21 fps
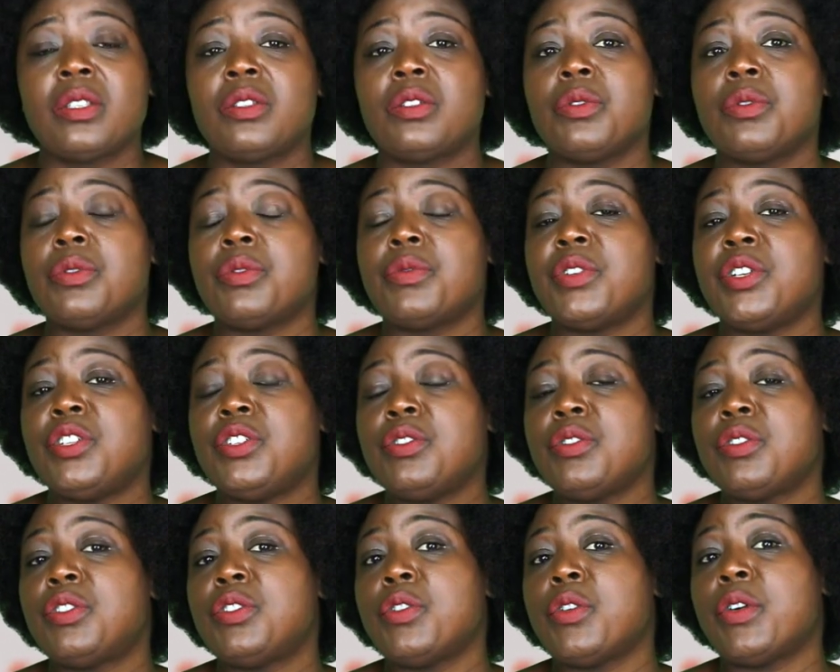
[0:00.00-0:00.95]
to
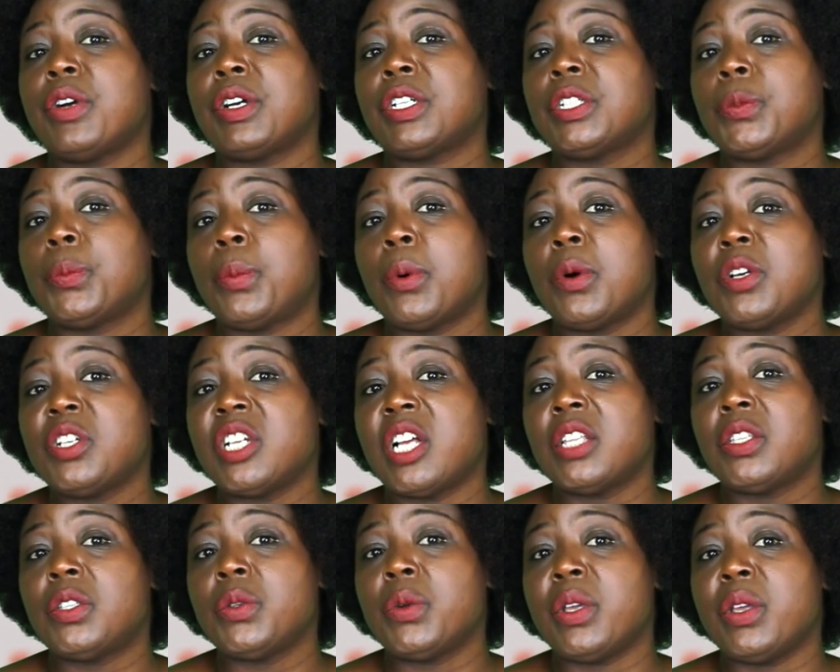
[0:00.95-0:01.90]
reduce your
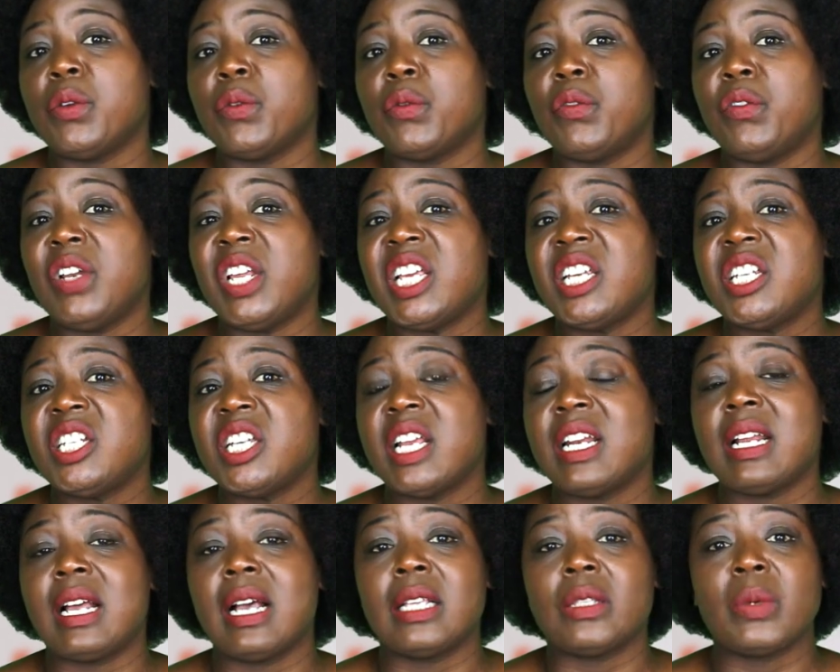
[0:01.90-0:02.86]
exposure to
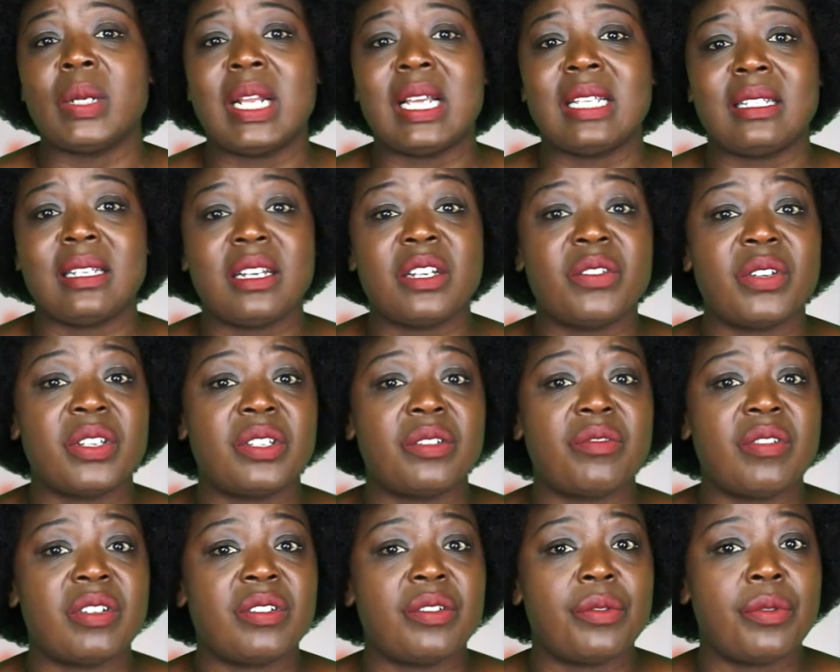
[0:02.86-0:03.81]
inflation as well as
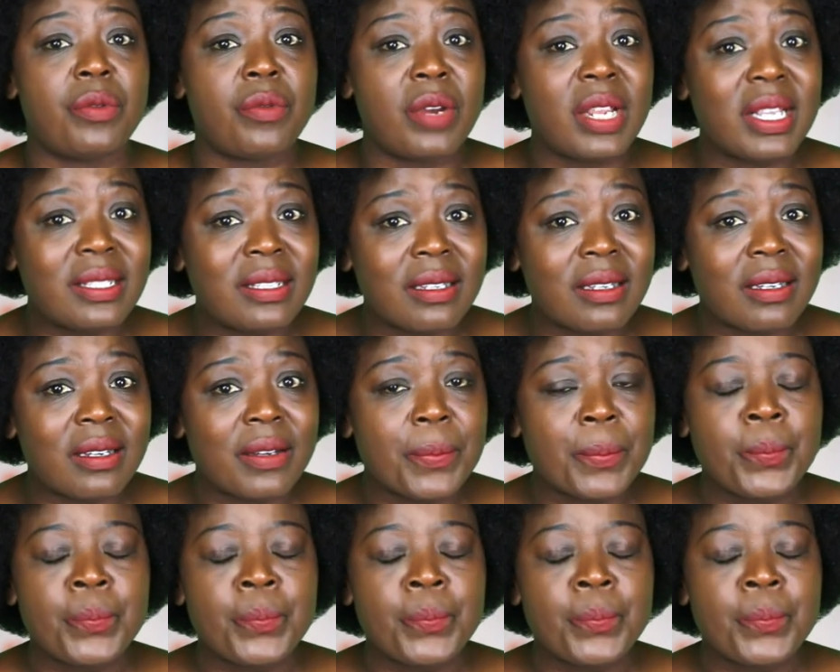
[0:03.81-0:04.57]
interest rate risk.